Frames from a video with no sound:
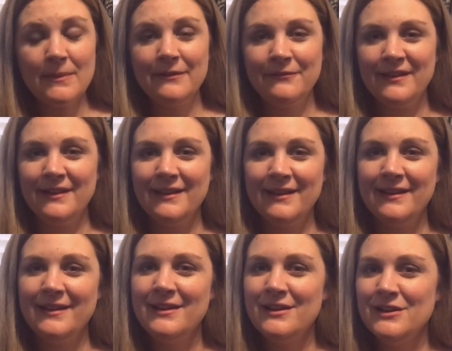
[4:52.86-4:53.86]
my feet
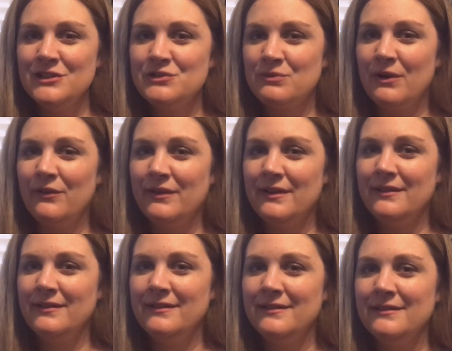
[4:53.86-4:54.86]
get
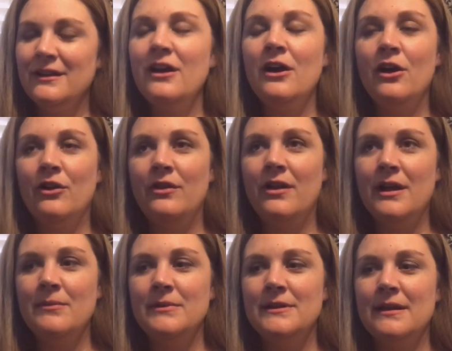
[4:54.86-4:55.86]
swollen. Not a whole
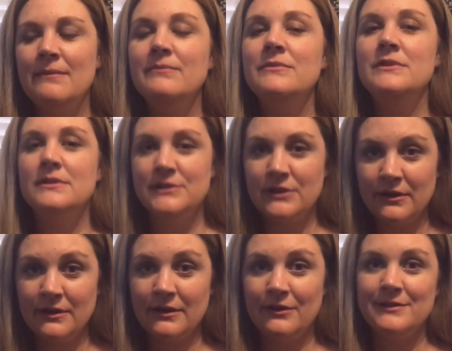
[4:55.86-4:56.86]
lot, but I'm
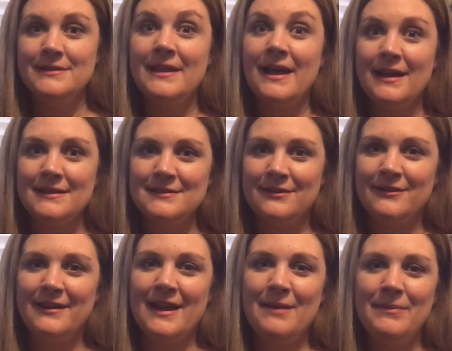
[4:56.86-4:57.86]
starting to notice that
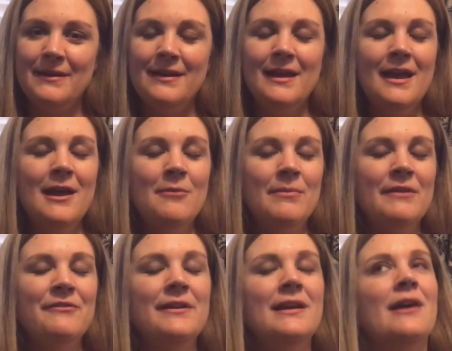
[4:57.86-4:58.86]
starting to happen. My
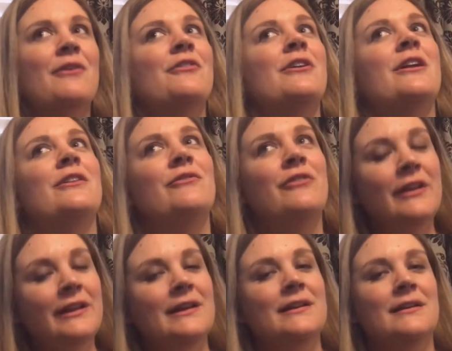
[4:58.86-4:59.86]
feet got
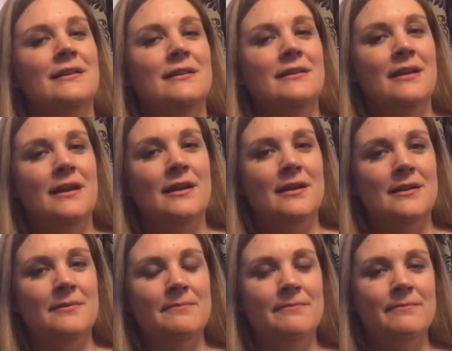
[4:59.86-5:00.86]
really
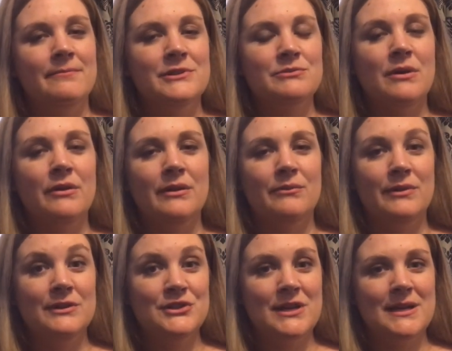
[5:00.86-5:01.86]
swollen
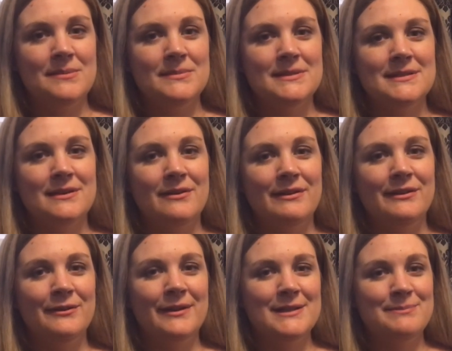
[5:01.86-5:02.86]
with James, so I
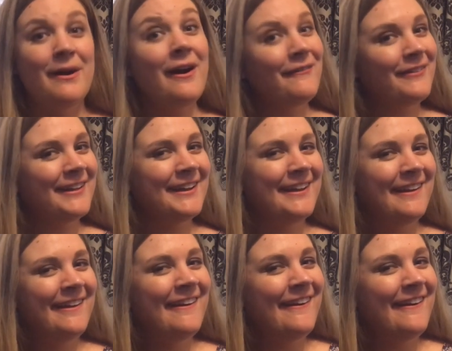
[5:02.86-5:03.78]
know that's probably